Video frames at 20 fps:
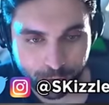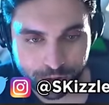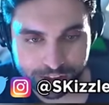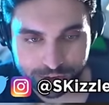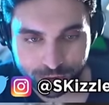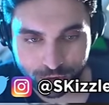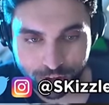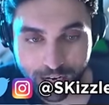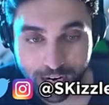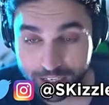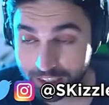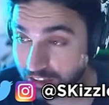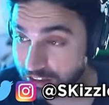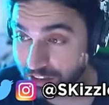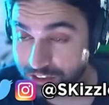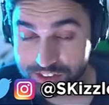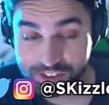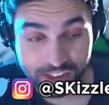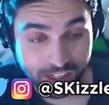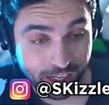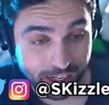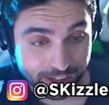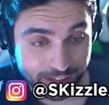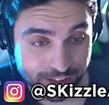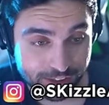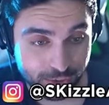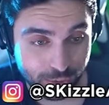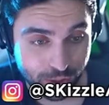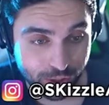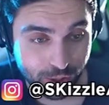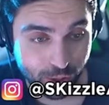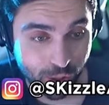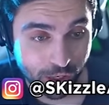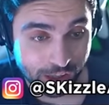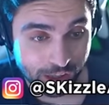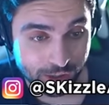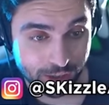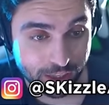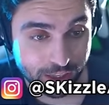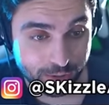was riding the snake as well.
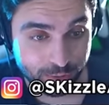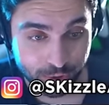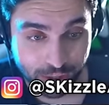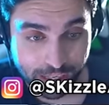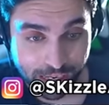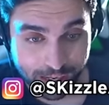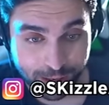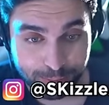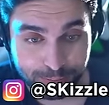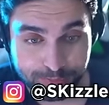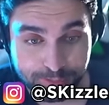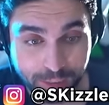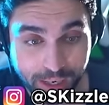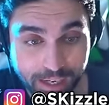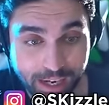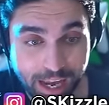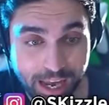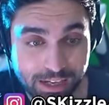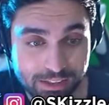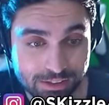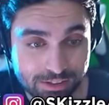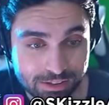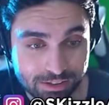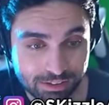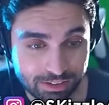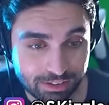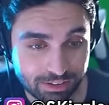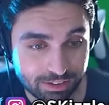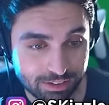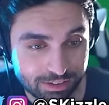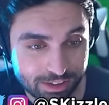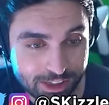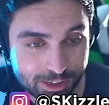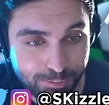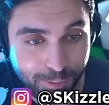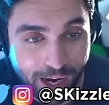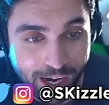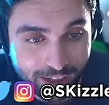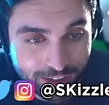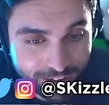Oh wait, we got a big ass
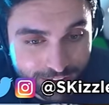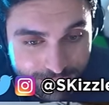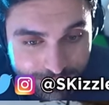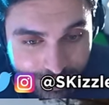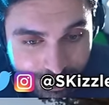spider